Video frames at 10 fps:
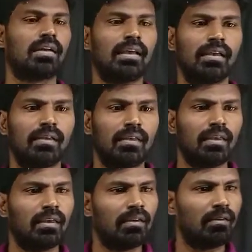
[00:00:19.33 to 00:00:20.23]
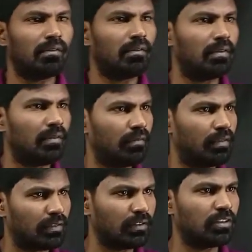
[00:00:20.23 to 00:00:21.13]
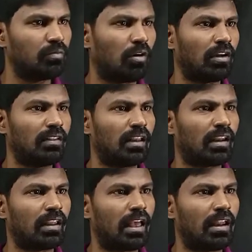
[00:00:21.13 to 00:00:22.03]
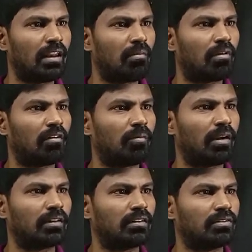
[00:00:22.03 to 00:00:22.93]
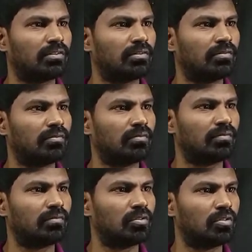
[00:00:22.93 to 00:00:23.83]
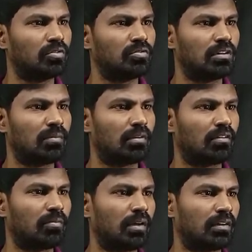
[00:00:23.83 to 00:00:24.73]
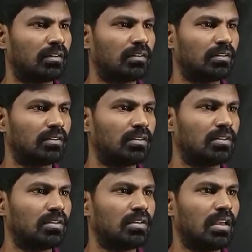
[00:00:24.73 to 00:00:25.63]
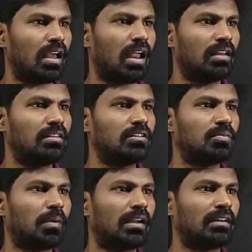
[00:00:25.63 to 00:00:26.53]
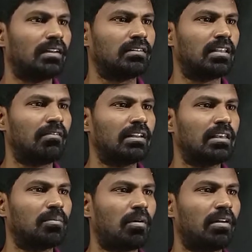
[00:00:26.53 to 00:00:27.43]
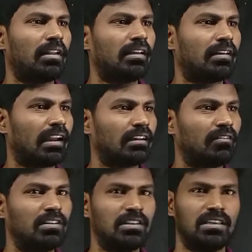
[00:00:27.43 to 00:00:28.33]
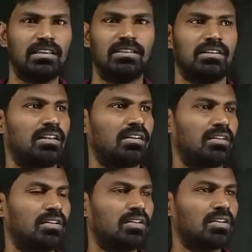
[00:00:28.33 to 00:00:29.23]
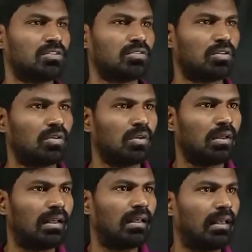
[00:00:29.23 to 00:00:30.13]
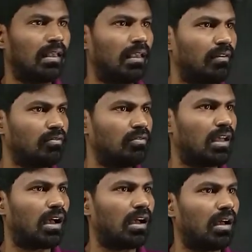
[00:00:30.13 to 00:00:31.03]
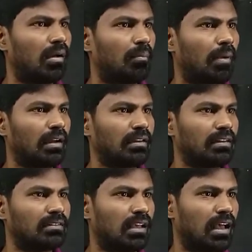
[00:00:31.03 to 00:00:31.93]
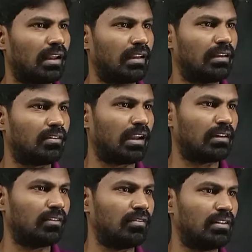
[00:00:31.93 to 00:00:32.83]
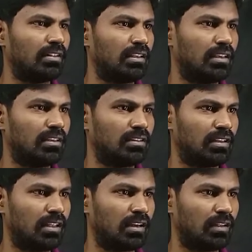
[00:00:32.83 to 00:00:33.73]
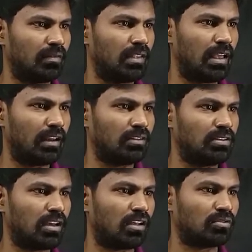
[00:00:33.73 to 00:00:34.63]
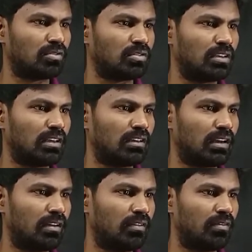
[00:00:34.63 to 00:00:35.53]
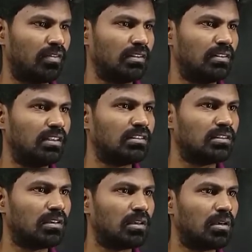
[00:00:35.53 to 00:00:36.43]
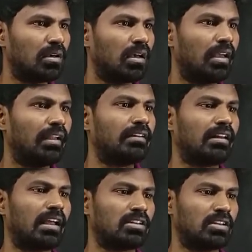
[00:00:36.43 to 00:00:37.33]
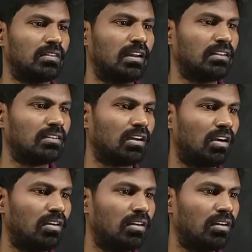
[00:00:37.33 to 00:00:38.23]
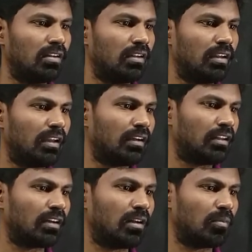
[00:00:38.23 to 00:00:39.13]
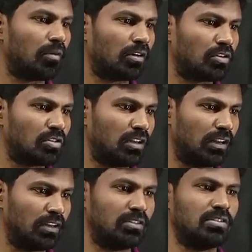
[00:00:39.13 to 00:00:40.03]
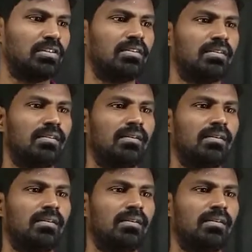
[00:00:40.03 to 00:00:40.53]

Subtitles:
Okay? Within this body, there are n number of particles, huge number of particles. And these particles, they will keep on interacting with each other. So if the particles are interacting with each other, the energy associated with this interaction, that is called internal potential energy.